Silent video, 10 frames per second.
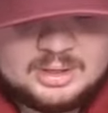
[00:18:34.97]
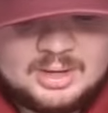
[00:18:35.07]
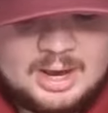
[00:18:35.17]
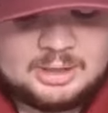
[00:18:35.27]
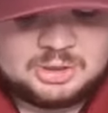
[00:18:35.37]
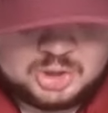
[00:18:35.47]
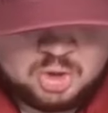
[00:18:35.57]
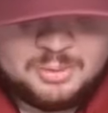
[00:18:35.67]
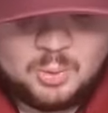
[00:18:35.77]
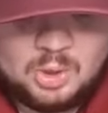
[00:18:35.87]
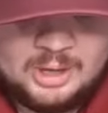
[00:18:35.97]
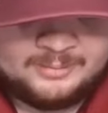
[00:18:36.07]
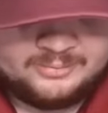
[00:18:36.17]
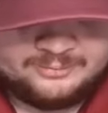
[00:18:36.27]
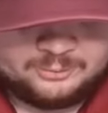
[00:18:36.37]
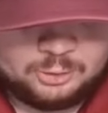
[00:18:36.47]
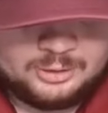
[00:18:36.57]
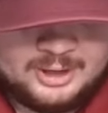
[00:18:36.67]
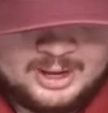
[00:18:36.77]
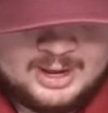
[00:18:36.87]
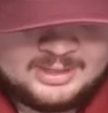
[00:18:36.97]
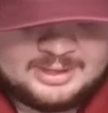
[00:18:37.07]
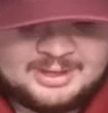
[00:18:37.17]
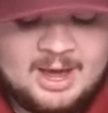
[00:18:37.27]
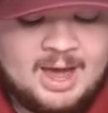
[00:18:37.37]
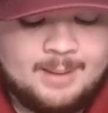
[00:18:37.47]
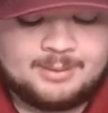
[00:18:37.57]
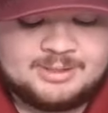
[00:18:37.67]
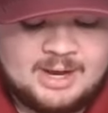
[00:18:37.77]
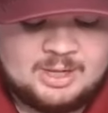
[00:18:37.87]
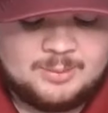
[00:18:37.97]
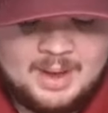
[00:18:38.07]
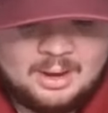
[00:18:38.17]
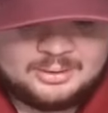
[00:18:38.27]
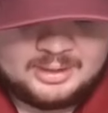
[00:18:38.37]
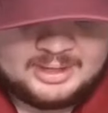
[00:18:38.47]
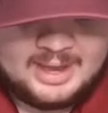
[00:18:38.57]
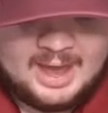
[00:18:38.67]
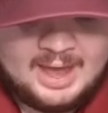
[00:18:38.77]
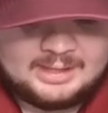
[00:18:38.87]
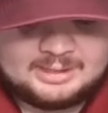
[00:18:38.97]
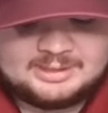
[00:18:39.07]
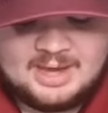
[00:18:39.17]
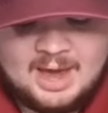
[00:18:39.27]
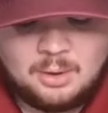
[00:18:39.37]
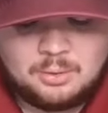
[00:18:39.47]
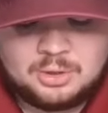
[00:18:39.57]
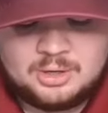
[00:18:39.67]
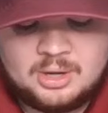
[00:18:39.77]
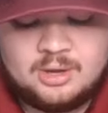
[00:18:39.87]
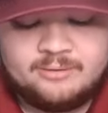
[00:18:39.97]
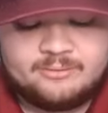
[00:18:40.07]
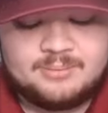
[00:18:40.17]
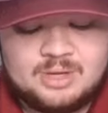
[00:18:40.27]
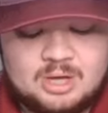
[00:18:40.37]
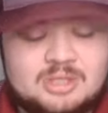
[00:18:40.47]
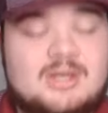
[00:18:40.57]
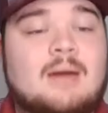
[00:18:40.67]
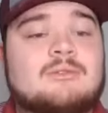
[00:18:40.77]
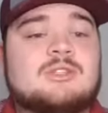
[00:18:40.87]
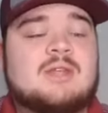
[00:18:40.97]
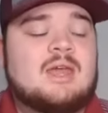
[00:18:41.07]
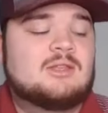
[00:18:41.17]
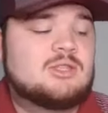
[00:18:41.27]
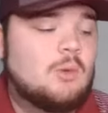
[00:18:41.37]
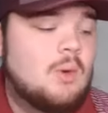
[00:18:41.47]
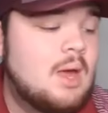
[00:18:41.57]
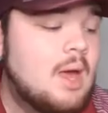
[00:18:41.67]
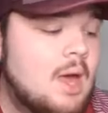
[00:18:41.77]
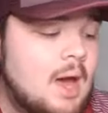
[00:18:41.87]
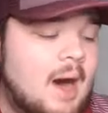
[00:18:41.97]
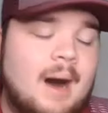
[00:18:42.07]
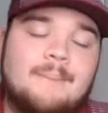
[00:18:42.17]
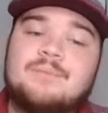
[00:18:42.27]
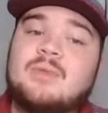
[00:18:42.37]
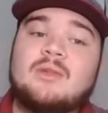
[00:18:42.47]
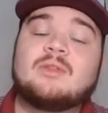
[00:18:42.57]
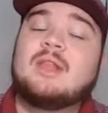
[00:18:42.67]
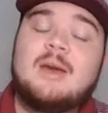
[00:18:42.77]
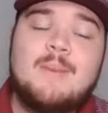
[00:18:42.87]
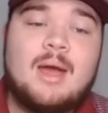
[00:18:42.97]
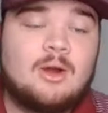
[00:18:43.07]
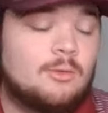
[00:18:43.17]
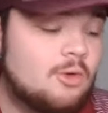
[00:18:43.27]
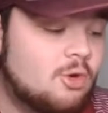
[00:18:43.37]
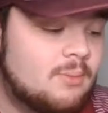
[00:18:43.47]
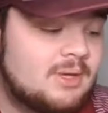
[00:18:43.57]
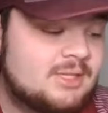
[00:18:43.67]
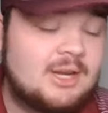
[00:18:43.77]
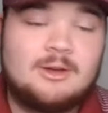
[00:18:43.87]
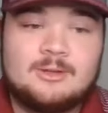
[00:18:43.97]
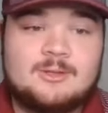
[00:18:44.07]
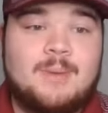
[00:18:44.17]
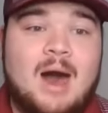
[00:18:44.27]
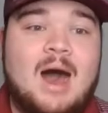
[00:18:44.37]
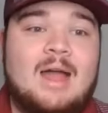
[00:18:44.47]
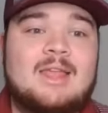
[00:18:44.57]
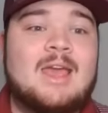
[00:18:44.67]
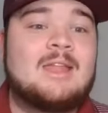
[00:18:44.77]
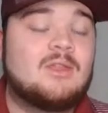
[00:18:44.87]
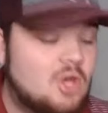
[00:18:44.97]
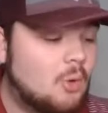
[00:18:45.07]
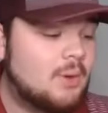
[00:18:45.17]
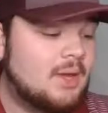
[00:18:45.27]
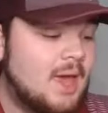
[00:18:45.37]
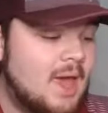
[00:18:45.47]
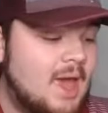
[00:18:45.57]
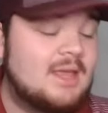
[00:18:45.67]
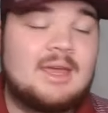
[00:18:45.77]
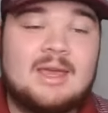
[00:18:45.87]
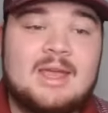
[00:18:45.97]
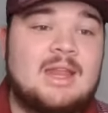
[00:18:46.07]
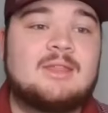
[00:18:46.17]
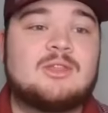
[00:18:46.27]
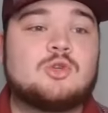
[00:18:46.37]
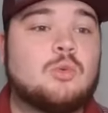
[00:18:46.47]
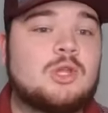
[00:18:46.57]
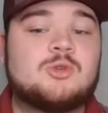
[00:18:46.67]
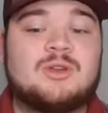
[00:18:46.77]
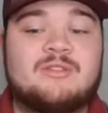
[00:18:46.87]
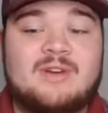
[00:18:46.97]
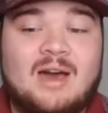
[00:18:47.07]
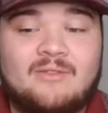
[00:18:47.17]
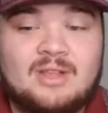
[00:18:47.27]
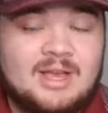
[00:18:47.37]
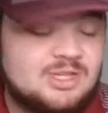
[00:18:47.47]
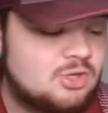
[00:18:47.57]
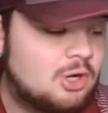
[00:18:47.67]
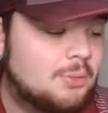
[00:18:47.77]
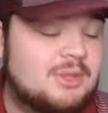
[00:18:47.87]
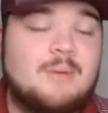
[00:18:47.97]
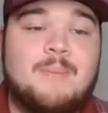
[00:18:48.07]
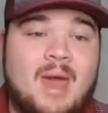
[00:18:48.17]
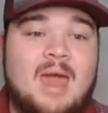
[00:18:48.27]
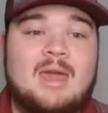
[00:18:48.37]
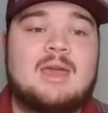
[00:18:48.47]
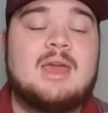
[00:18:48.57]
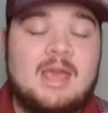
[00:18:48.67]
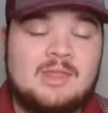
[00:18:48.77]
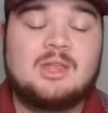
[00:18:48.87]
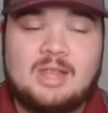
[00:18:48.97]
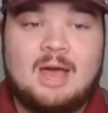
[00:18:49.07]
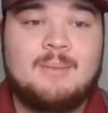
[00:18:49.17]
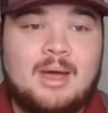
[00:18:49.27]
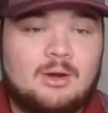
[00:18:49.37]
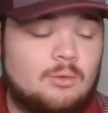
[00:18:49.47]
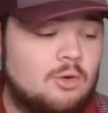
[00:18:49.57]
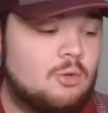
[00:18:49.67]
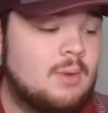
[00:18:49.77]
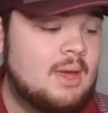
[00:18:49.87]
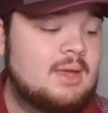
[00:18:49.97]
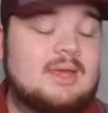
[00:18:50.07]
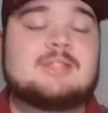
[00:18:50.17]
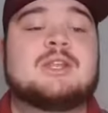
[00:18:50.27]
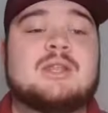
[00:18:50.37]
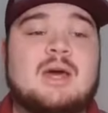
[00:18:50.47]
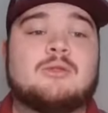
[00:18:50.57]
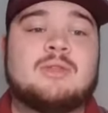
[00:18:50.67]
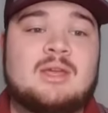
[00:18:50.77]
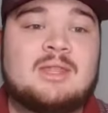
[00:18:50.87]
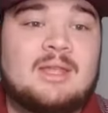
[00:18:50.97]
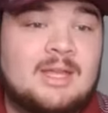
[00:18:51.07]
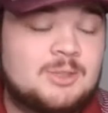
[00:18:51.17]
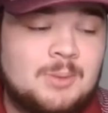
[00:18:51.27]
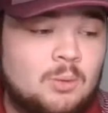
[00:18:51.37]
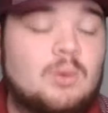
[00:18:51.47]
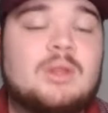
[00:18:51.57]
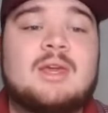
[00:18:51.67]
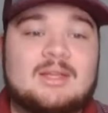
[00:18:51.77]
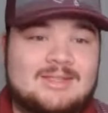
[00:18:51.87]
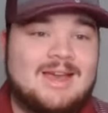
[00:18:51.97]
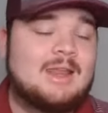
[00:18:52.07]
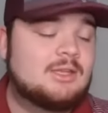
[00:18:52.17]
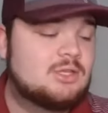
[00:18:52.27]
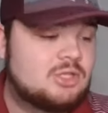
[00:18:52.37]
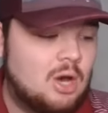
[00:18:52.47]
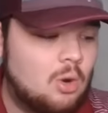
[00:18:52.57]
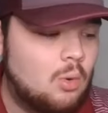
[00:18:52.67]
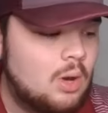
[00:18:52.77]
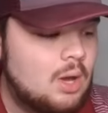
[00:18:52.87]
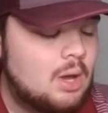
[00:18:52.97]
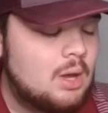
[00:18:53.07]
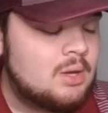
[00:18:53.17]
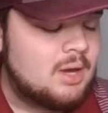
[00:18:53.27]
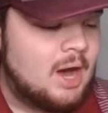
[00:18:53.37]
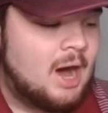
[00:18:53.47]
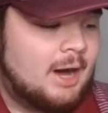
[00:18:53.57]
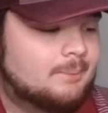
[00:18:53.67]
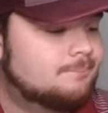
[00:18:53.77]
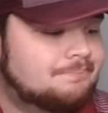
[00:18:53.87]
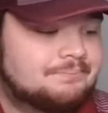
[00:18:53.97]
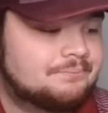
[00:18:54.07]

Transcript: uh, Scooby Williams from Florida, and then the guy I'm excited about in Alex Howard from Youngstown State. So um, the linebacker room is in a good spot, and going ahead and getting the 2025 class started with the bang in the linebacker room is another thing that gets me really excited. So, um,